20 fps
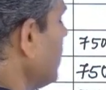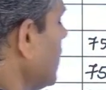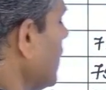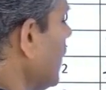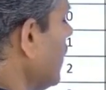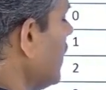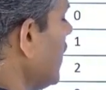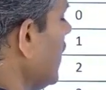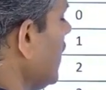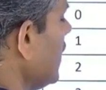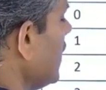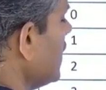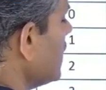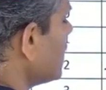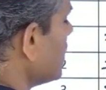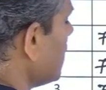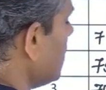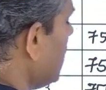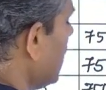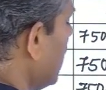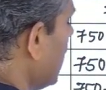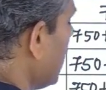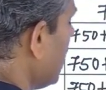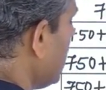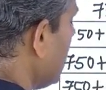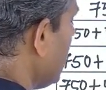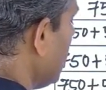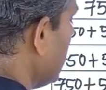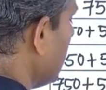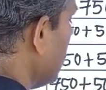Okay.
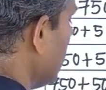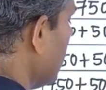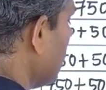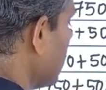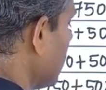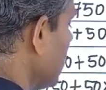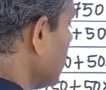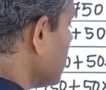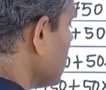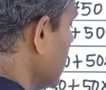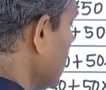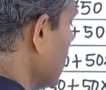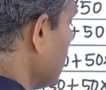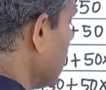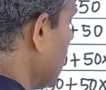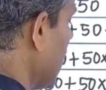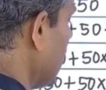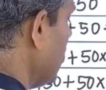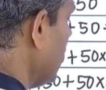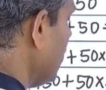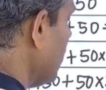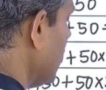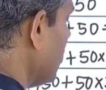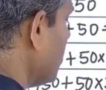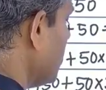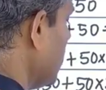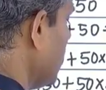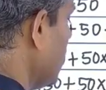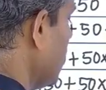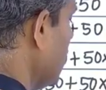Similarly it is
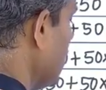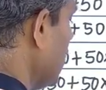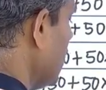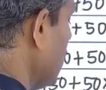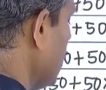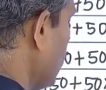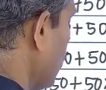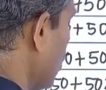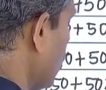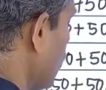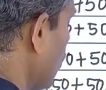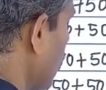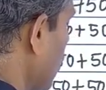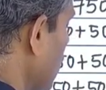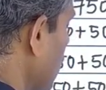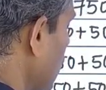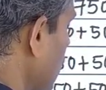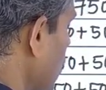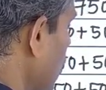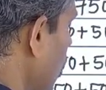950. You go